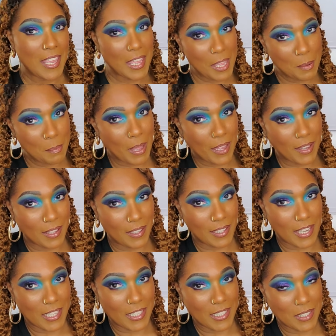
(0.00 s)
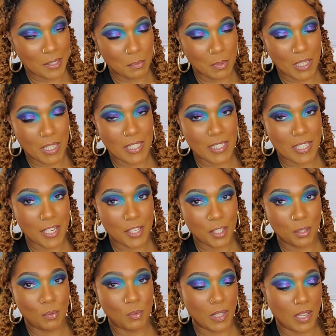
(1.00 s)
in my collection because I
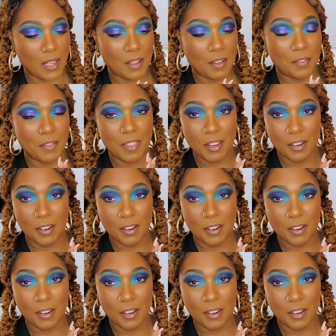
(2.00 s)
do love